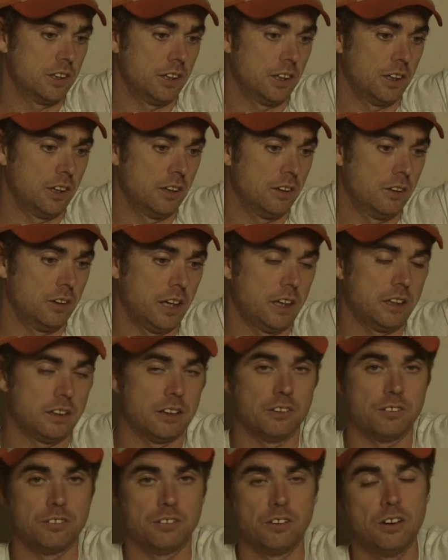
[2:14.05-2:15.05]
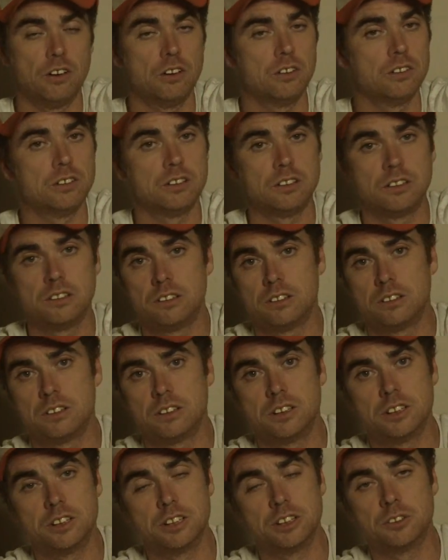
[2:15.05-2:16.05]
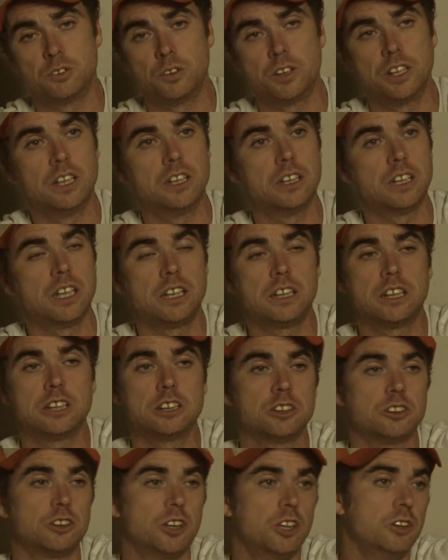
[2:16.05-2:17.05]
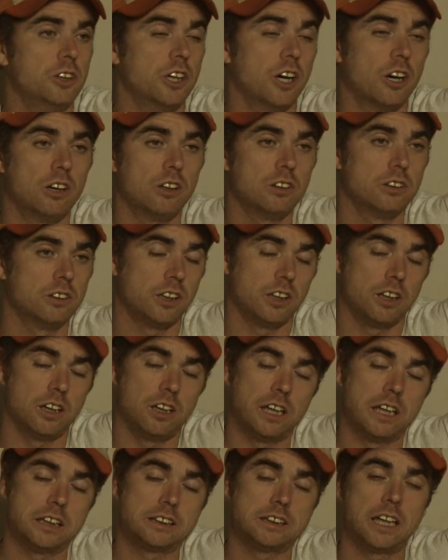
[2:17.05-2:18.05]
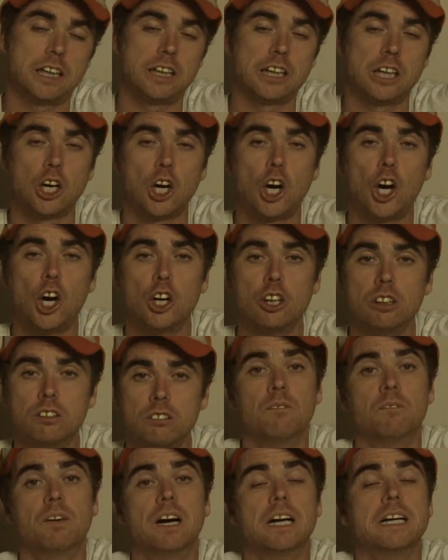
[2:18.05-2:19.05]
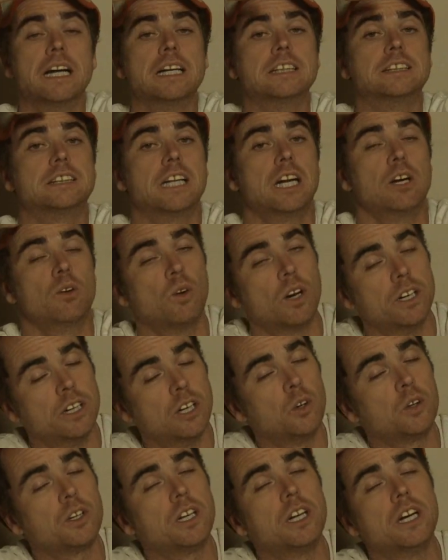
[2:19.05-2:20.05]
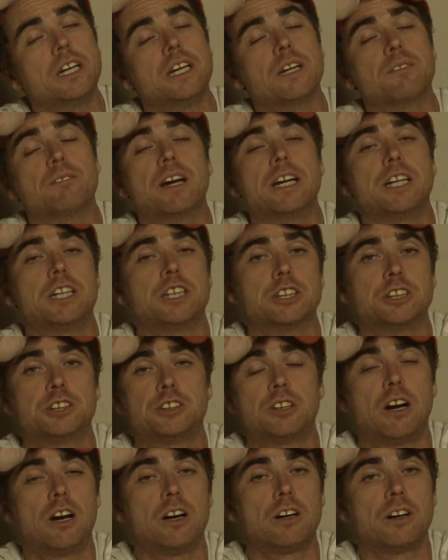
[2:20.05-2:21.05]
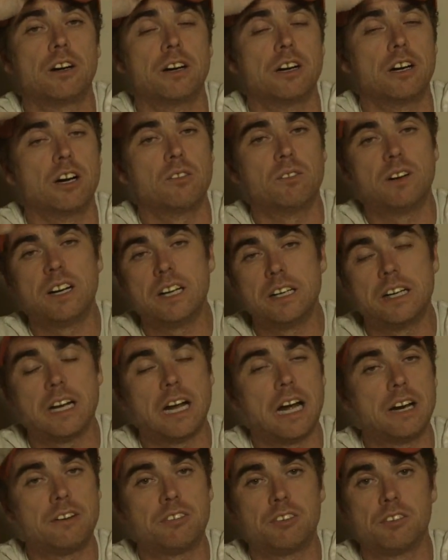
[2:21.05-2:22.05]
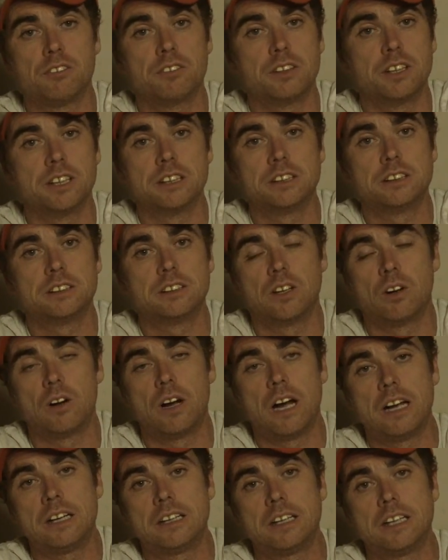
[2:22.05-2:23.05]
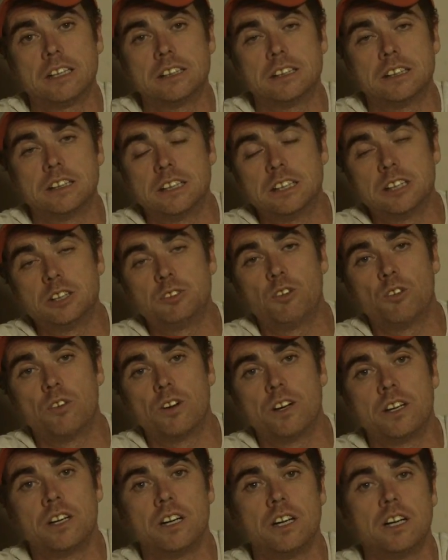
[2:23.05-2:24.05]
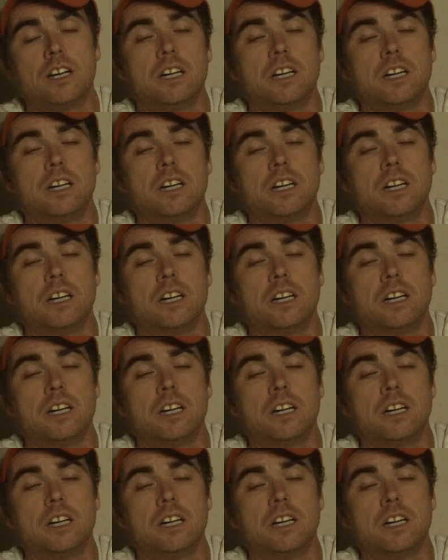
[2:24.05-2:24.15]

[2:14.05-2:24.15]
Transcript: You know, it ain't their fault. Just, we didn't think this through, y'all. You know, and that's how you learn. But they say what don't kill you make you stronger. Nobody died from this, so I'd guess at this point,